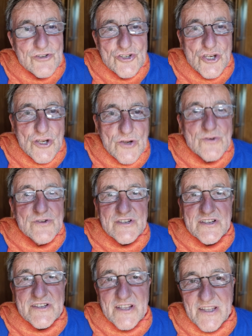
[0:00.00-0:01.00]

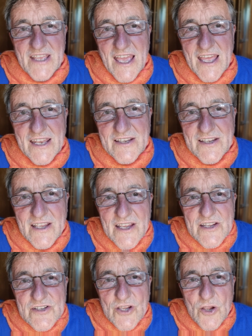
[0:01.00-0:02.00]
chooses in the end
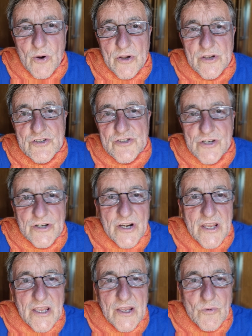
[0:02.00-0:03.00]
to go on a
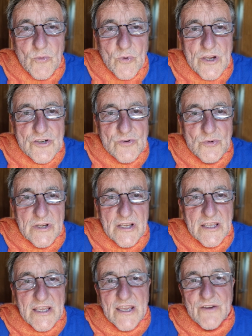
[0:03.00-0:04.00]
journey which
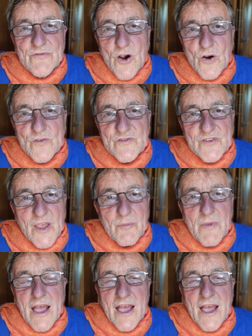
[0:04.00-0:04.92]
really evolves him,